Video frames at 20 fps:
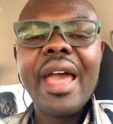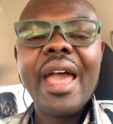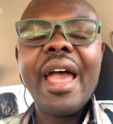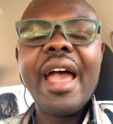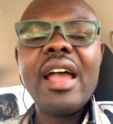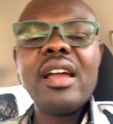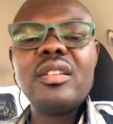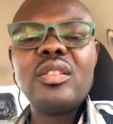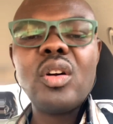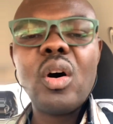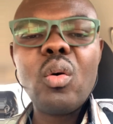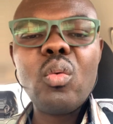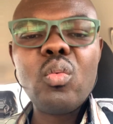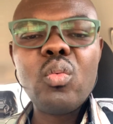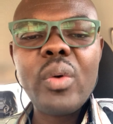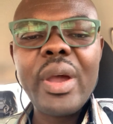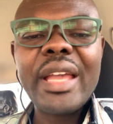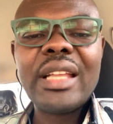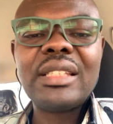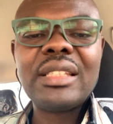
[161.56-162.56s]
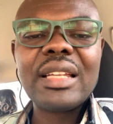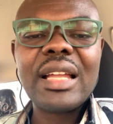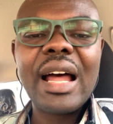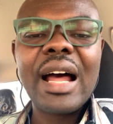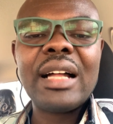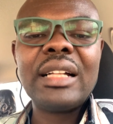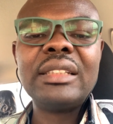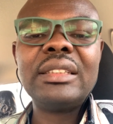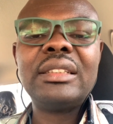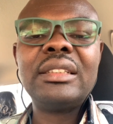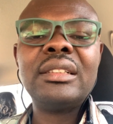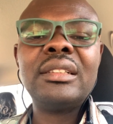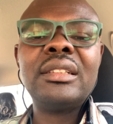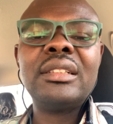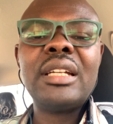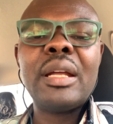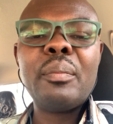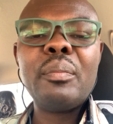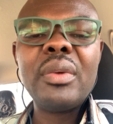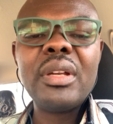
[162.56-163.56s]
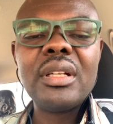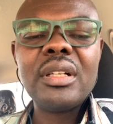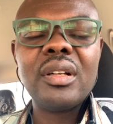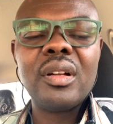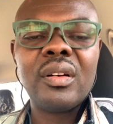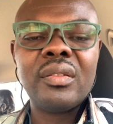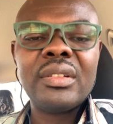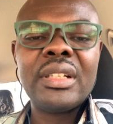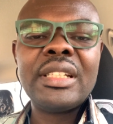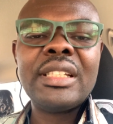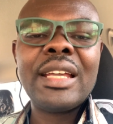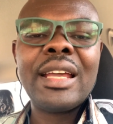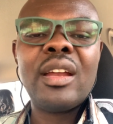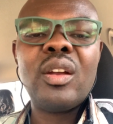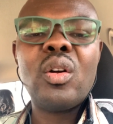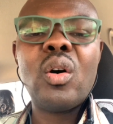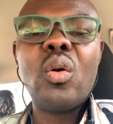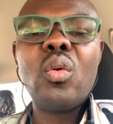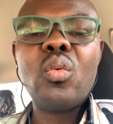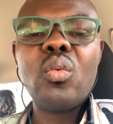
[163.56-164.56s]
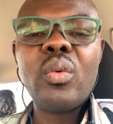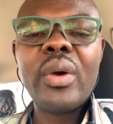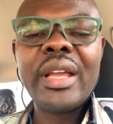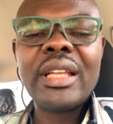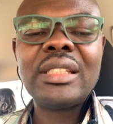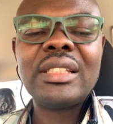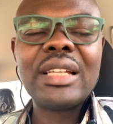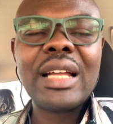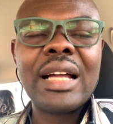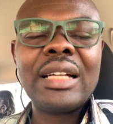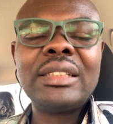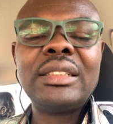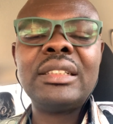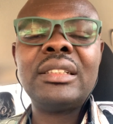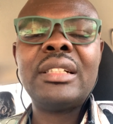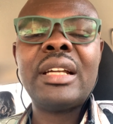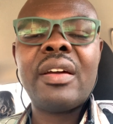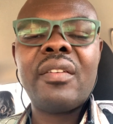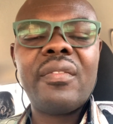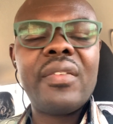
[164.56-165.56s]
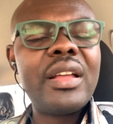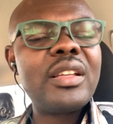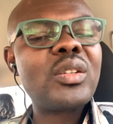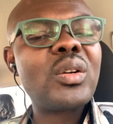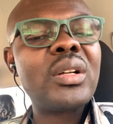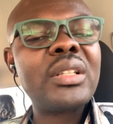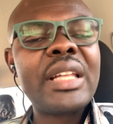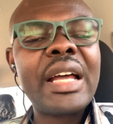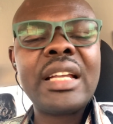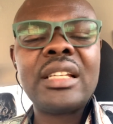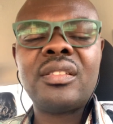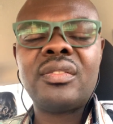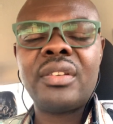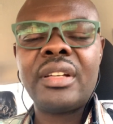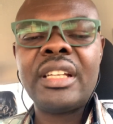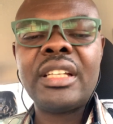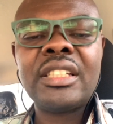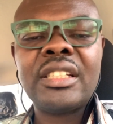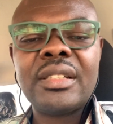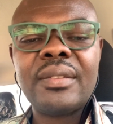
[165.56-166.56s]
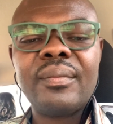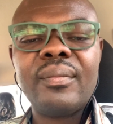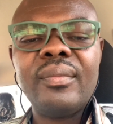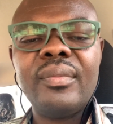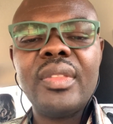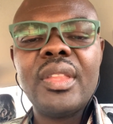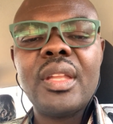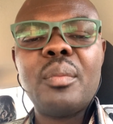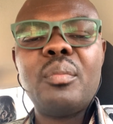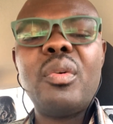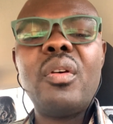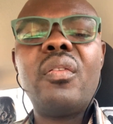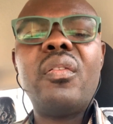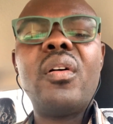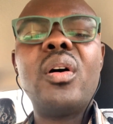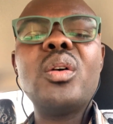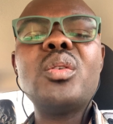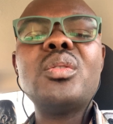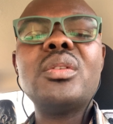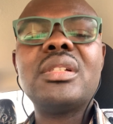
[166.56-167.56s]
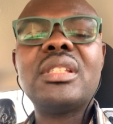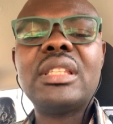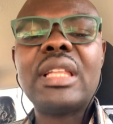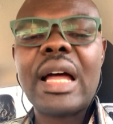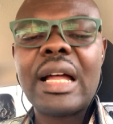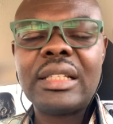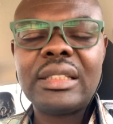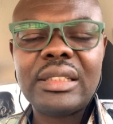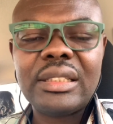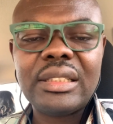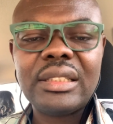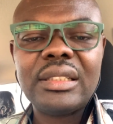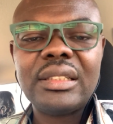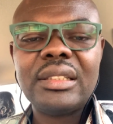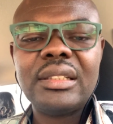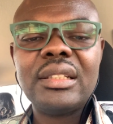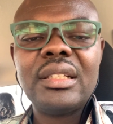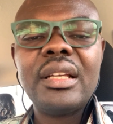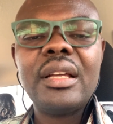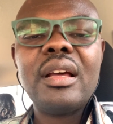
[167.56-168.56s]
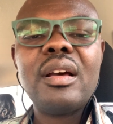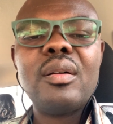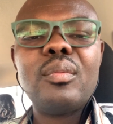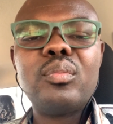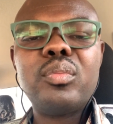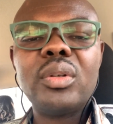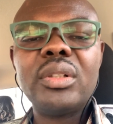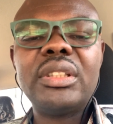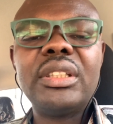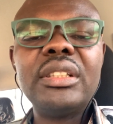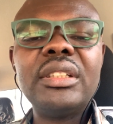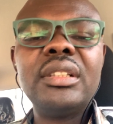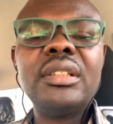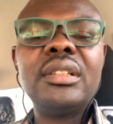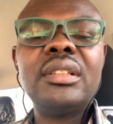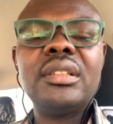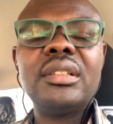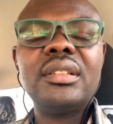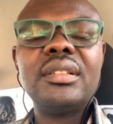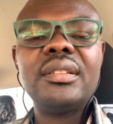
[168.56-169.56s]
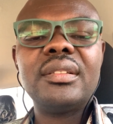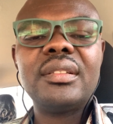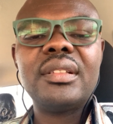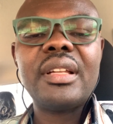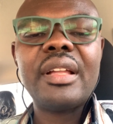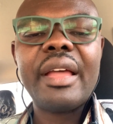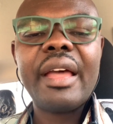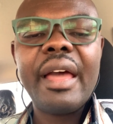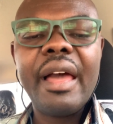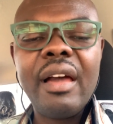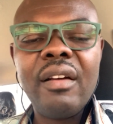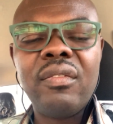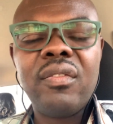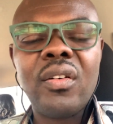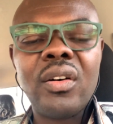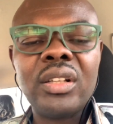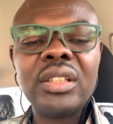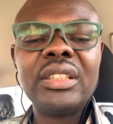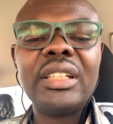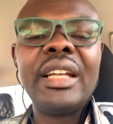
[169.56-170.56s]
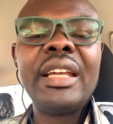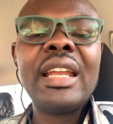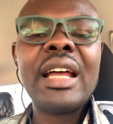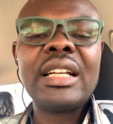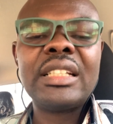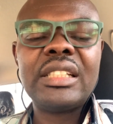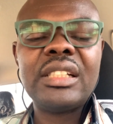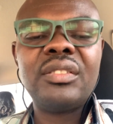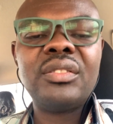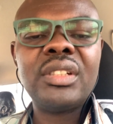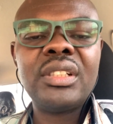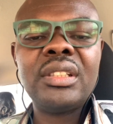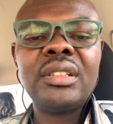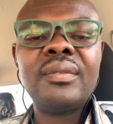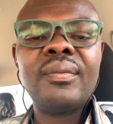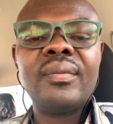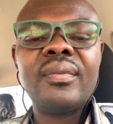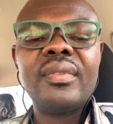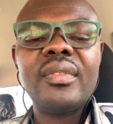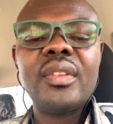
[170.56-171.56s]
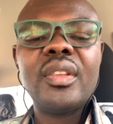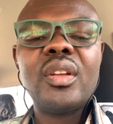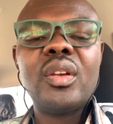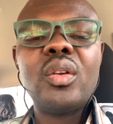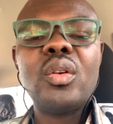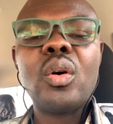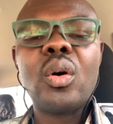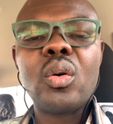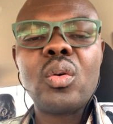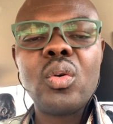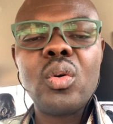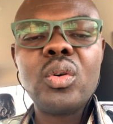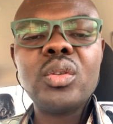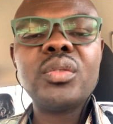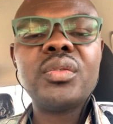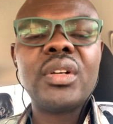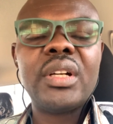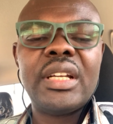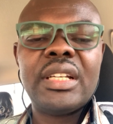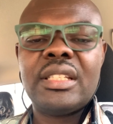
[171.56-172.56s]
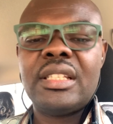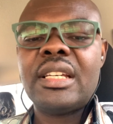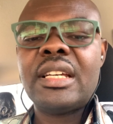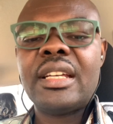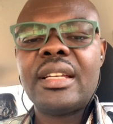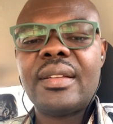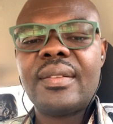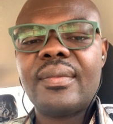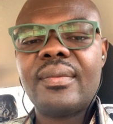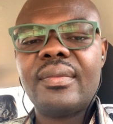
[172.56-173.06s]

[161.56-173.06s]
And don't wait until the middle of the year. Don't wait until the first quarter is finished before you start putting effort in achieving your goals for the year.